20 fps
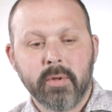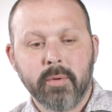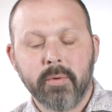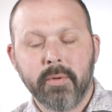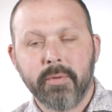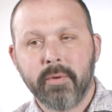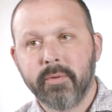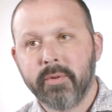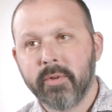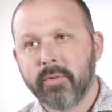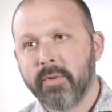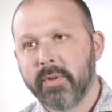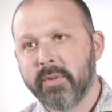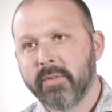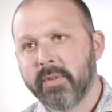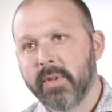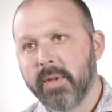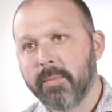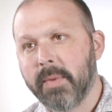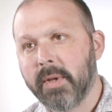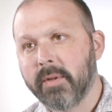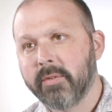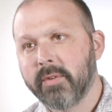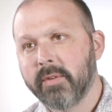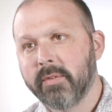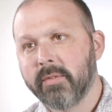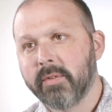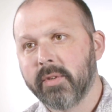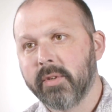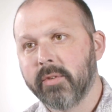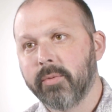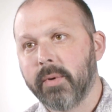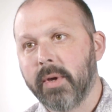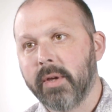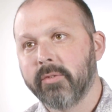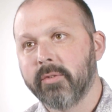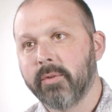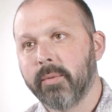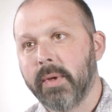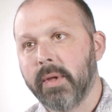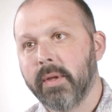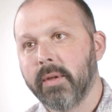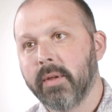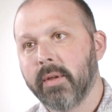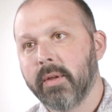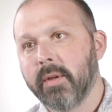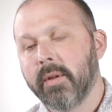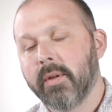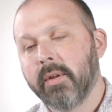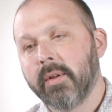going through to Christie in Manchester twice a week.